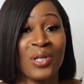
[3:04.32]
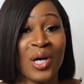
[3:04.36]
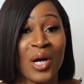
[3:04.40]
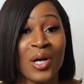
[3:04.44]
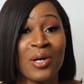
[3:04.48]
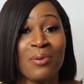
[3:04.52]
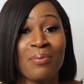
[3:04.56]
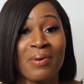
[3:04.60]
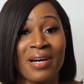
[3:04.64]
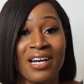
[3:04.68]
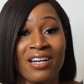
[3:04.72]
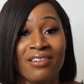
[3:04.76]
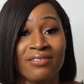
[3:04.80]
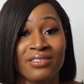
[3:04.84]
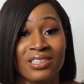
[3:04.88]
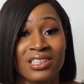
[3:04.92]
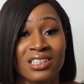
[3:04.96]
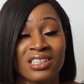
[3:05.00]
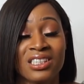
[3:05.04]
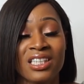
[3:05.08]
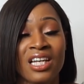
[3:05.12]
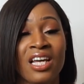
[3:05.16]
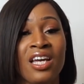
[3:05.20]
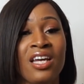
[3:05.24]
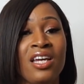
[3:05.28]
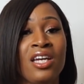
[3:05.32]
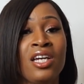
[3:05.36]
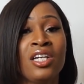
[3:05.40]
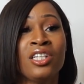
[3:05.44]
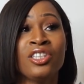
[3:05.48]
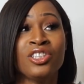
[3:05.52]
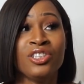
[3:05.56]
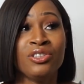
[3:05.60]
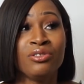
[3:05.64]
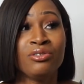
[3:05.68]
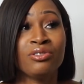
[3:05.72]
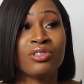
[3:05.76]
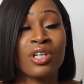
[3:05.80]
co-parents.
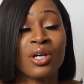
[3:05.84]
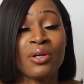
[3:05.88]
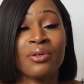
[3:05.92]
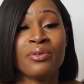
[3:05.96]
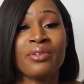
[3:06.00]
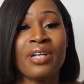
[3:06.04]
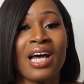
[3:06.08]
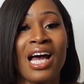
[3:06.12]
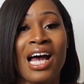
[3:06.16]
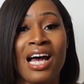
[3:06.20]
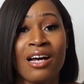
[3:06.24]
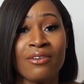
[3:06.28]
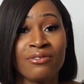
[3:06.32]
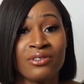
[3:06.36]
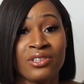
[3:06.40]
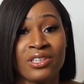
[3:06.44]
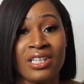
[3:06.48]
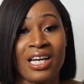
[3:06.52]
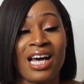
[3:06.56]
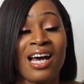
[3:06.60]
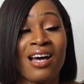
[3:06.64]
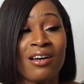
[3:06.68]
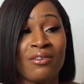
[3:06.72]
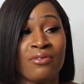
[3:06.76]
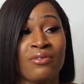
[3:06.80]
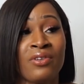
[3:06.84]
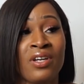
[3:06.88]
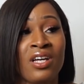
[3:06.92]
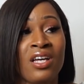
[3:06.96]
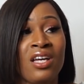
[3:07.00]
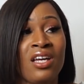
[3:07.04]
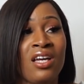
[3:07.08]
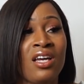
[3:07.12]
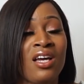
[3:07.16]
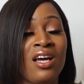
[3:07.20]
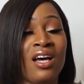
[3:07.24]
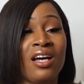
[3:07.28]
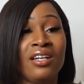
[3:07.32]
You don't have to have
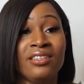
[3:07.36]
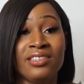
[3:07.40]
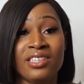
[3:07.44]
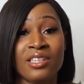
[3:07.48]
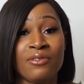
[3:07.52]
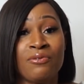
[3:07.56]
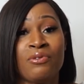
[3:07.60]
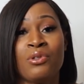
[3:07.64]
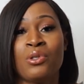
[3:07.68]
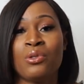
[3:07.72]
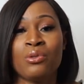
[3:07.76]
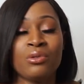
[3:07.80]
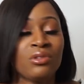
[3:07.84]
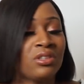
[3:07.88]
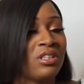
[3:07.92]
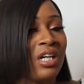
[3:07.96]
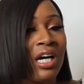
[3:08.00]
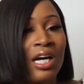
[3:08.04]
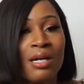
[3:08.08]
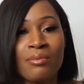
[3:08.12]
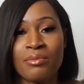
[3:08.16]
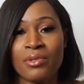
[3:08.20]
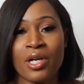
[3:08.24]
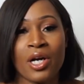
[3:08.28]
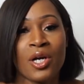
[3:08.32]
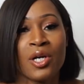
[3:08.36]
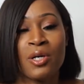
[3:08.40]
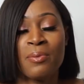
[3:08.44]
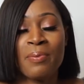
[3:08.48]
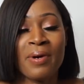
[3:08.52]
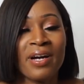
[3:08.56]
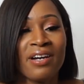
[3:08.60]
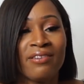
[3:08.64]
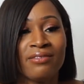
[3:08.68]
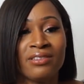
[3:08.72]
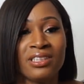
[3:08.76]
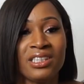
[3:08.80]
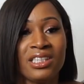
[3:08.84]
a difficult time
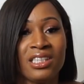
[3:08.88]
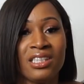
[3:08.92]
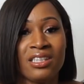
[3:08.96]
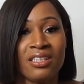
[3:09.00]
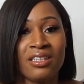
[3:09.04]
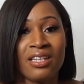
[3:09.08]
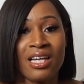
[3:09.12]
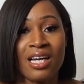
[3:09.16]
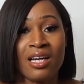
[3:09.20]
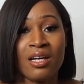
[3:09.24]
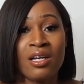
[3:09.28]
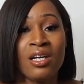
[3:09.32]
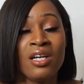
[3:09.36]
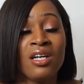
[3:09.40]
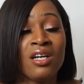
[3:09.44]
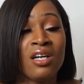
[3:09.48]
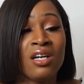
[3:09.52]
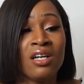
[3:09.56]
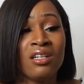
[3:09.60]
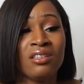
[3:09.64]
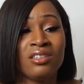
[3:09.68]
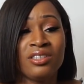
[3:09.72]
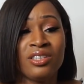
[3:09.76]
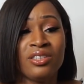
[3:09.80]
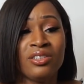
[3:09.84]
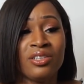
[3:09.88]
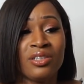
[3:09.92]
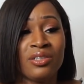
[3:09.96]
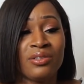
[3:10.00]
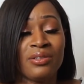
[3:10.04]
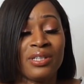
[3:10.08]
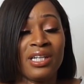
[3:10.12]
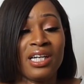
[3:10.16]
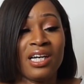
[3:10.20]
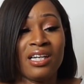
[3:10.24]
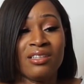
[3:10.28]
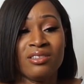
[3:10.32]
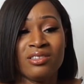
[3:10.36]
co-parenting, that, you know,
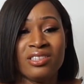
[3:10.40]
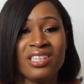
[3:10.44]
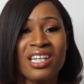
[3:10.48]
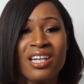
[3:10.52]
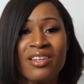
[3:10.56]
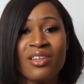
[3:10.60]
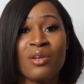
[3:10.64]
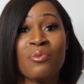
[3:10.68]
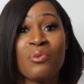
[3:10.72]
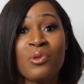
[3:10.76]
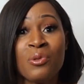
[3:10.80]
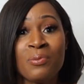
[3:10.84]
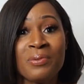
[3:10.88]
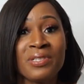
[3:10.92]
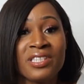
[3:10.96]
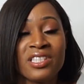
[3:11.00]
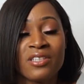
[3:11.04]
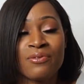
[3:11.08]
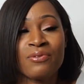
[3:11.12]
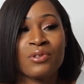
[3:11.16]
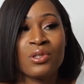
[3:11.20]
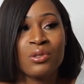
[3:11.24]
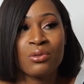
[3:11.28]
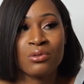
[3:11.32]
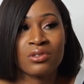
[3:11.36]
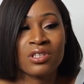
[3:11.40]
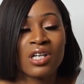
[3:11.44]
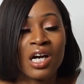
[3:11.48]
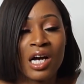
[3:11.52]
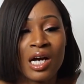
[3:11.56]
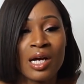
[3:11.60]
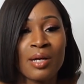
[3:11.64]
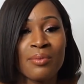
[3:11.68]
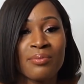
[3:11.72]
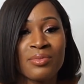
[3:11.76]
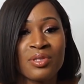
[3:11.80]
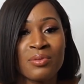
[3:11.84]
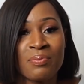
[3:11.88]
and yeah, there will be difficult
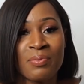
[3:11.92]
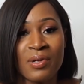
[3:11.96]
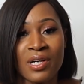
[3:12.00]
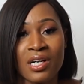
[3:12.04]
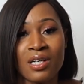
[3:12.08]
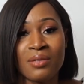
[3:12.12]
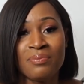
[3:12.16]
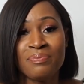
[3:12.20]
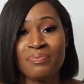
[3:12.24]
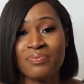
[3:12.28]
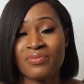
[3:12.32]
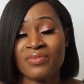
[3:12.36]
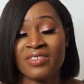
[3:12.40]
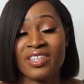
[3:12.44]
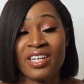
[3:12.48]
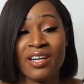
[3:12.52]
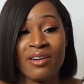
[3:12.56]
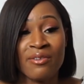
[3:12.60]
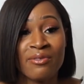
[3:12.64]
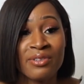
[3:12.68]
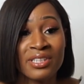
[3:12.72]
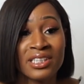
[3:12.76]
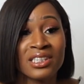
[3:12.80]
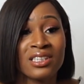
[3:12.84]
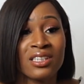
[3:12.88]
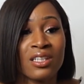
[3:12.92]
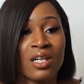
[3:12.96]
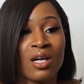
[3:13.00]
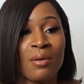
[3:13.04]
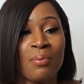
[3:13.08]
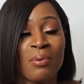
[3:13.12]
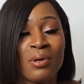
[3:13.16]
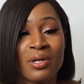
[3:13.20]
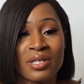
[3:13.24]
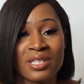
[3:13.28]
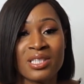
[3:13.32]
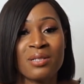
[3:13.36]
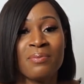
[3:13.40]
times, but there is a
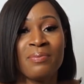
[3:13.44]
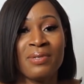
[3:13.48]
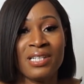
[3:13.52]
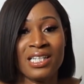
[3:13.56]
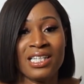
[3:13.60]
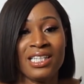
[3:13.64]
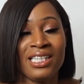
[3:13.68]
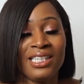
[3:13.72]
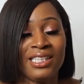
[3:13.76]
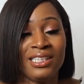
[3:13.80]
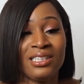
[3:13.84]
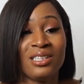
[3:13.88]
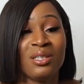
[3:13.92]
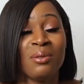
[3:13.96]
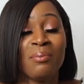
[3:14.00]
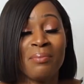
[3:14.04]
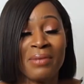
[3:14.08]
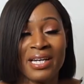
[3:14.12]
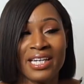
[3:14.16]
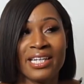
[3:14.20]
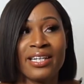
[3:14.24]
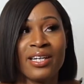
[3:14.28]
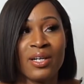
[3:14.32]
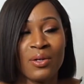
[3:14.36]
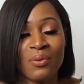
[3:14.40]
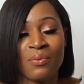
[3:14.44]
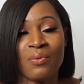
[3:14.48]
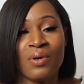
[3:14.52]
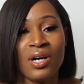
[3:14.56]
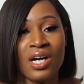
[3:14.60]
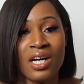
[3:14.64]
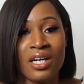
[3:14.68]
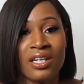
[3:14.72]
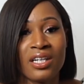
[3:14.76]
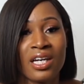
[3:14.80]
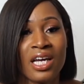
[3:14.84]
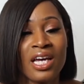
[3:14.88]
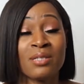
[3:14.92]
possibility to make it
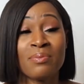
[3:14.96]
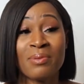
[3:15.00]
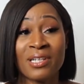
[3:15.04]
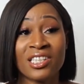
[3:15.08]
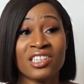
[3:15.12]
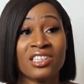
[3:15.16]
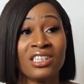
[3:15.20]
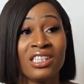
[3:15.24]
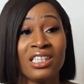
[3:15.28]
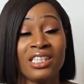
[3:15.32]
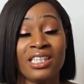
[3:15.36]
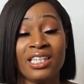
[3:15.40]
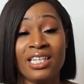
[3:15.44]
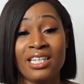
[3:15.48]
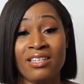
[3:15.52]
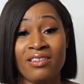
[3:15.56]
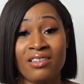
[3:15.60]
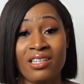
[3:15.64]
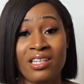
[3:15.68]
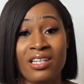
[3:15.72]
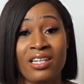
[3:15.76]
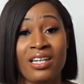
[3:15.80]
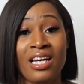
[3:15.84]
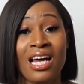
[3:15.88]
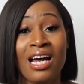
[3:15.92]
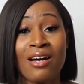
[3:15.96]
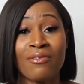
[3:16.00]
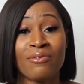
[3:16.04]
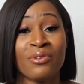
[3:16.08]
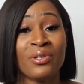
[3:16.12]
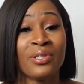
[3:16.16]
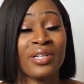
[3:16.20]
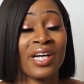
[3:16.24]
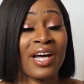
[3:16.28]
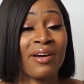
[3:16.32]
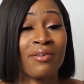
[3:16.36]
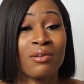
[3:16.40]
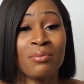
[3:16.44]
work, especially in the
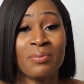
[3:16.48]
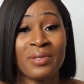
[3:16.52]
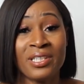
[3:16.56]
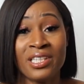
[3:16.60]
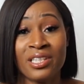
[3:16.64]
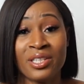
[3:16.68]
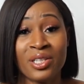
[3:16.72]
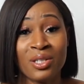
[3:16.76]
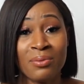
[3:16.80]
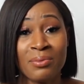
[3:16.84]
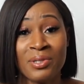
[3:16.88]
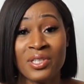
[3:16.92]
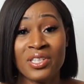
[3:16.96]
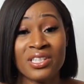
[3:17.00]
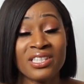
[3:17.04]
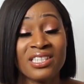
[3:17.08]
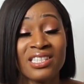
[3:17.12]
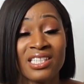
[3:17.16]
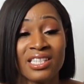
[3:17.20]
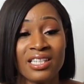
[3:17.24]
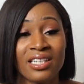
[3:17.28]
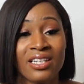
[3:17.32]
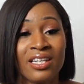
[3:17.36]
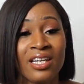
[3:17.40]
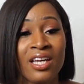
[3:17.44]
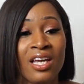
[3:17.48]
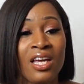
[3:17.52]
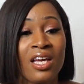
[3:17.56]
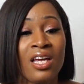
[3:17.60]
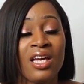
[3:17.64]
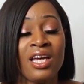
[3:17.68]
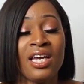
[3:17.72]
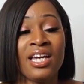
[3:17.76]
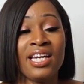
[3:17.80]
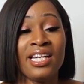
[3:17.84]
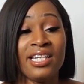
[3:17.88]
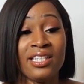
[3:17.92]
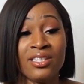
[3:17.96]
Afro-Caribbean community.
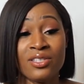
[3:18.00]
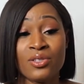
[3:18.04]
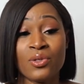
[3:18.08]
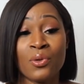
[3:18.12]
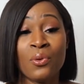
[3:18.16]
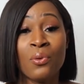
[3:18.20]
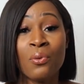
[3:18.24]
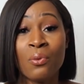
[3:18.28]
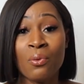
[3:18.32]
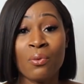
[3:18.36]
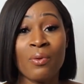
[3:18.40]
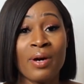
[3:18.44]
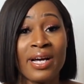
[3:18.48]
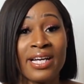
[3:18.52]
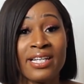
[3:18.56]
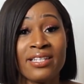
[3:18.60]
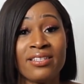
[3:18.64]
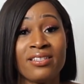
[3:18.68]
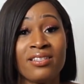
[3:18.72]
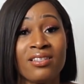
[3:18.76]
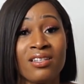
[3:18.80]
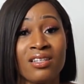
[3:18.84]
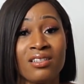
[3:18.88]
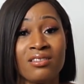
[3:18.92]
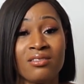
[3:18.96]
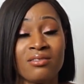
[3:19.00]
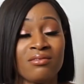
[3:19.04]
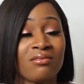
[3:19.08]
It's always